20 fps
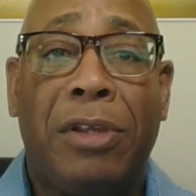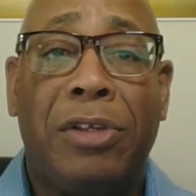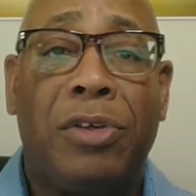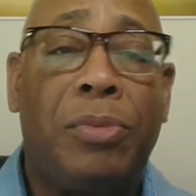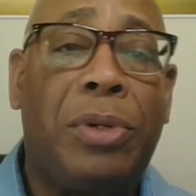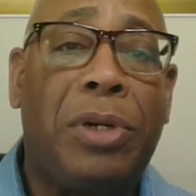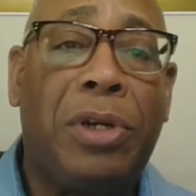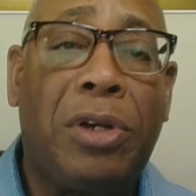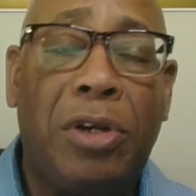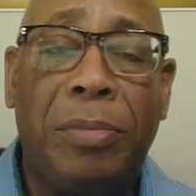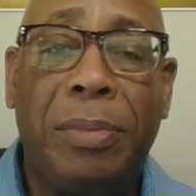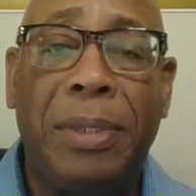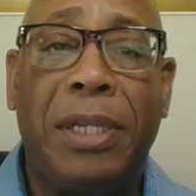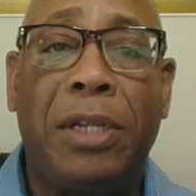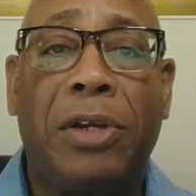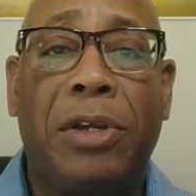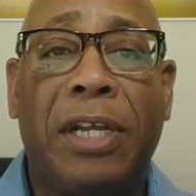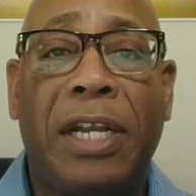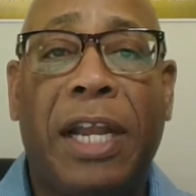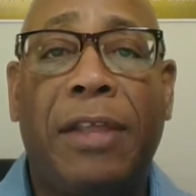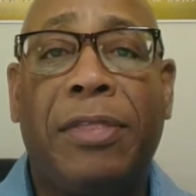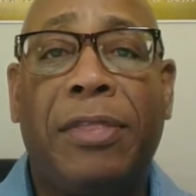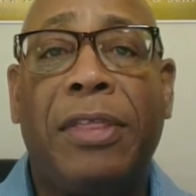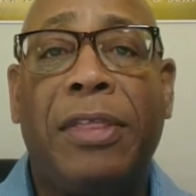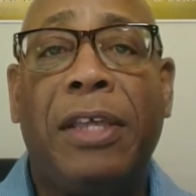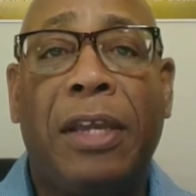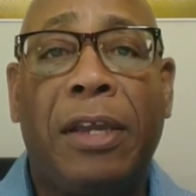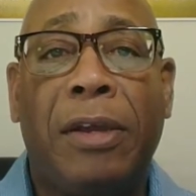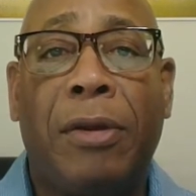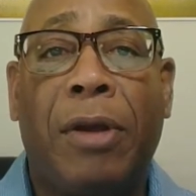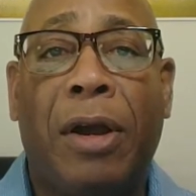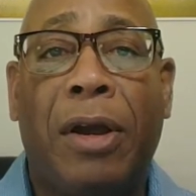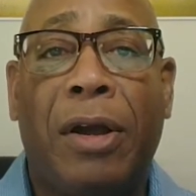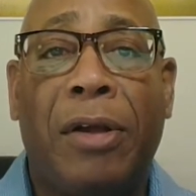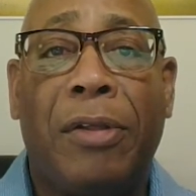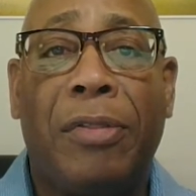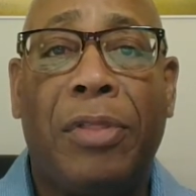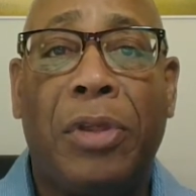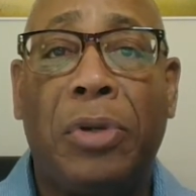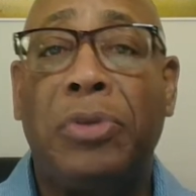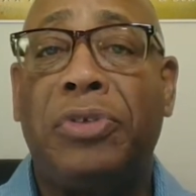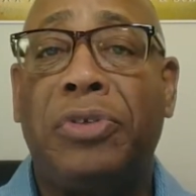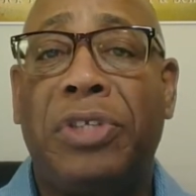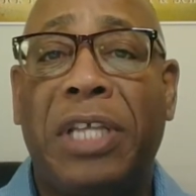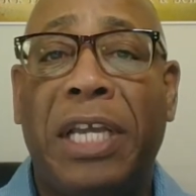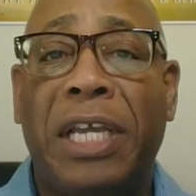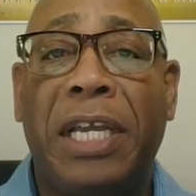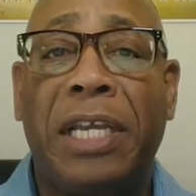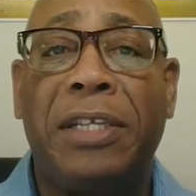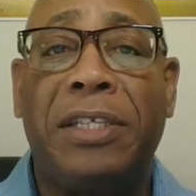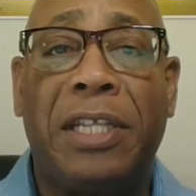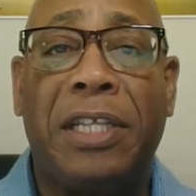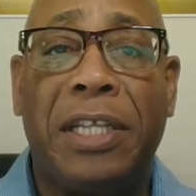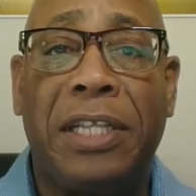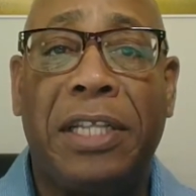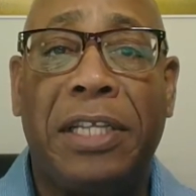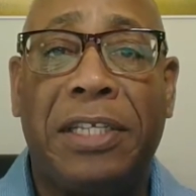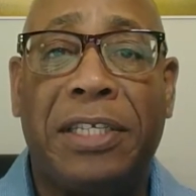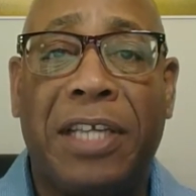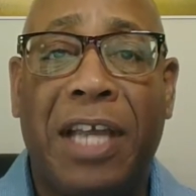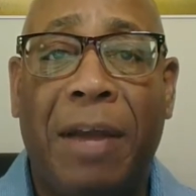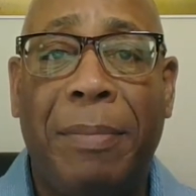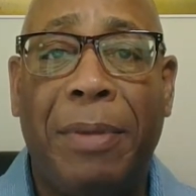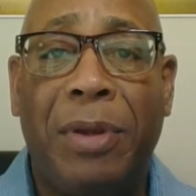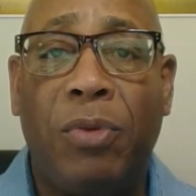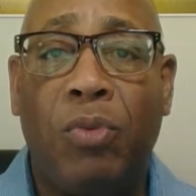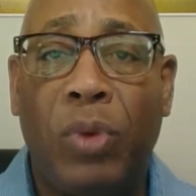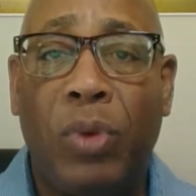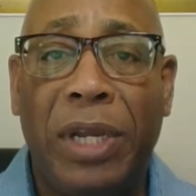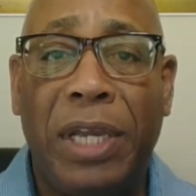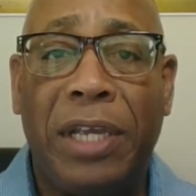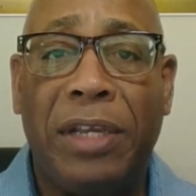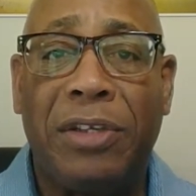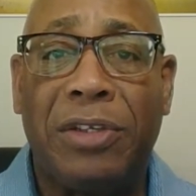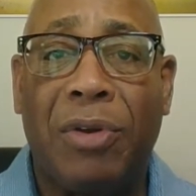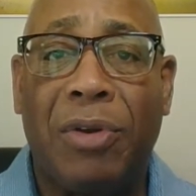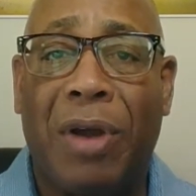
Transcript: So we're going to be looking at those things in these coming weeks.